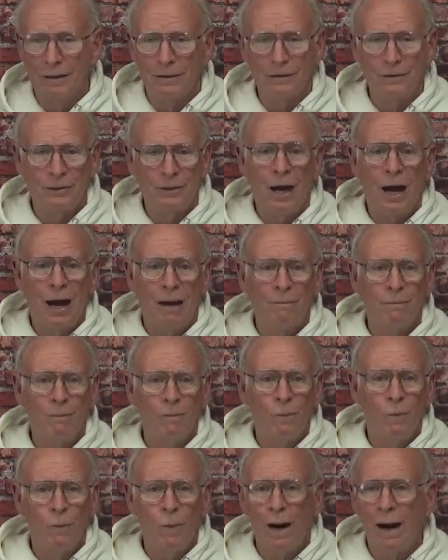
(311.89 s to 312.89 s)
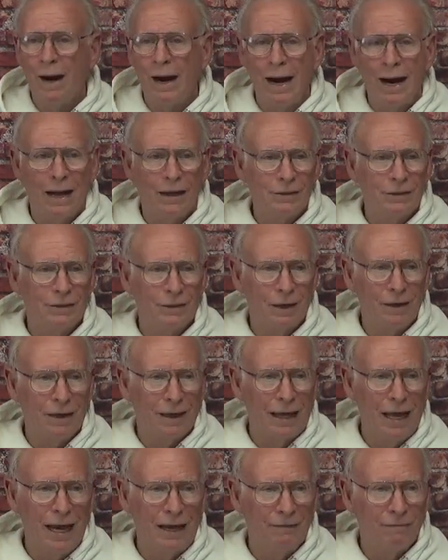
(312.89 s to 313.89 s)
shop, warehouse
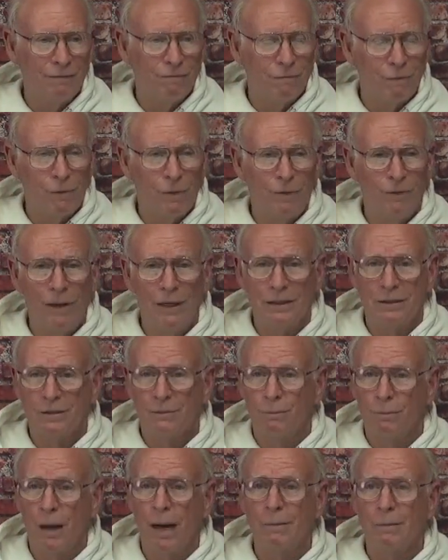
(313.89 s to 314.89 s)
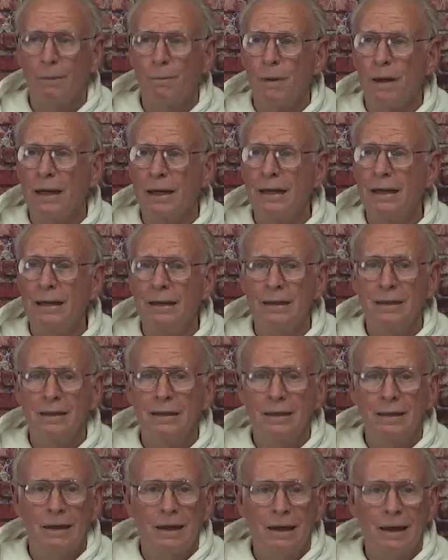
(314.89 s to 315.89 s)
kind of that's probably
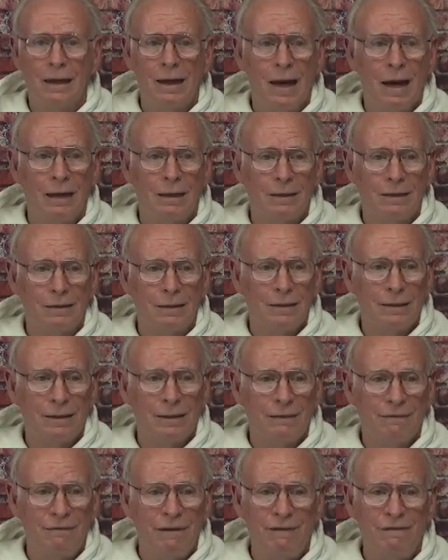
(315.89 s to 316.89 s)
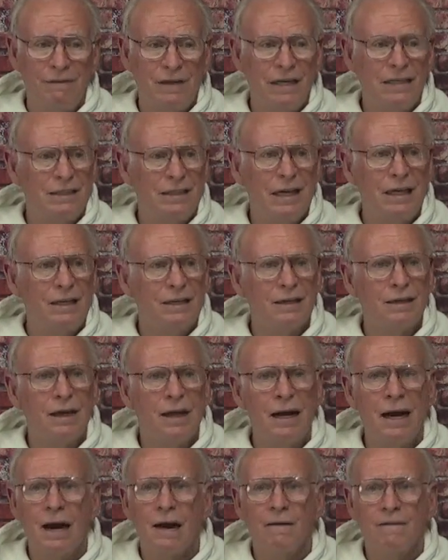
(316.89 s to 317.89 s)
got 50, 60
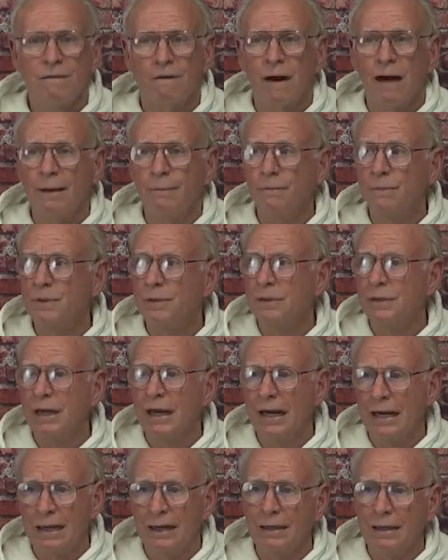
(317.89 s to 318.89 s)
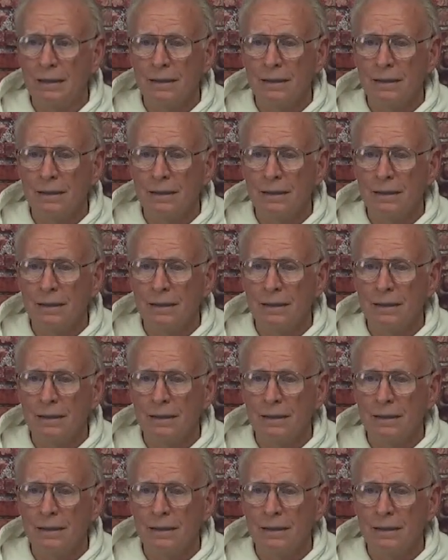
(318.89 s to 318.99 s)
airframes in it.